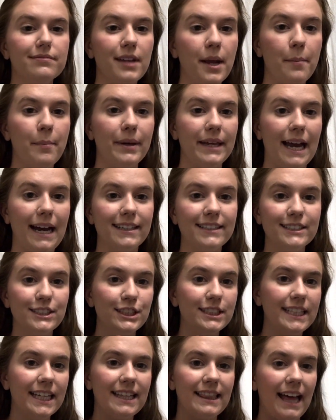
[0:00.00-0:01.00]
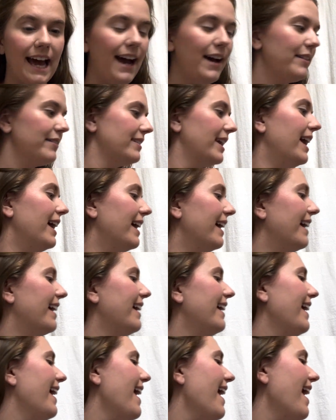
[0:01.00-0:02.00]
But yeah, just like that.
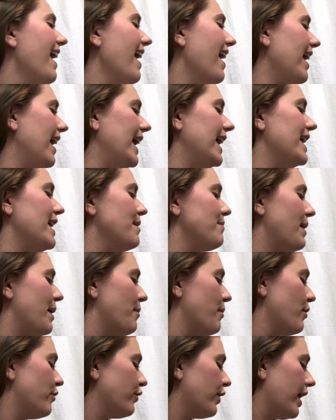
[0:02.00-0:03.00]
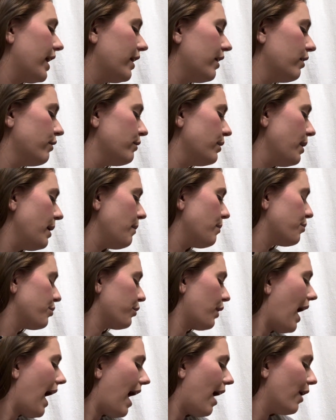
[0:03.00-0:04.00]
And before I go on with my
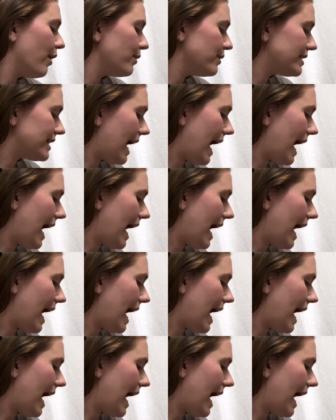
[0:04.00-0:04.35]
brows,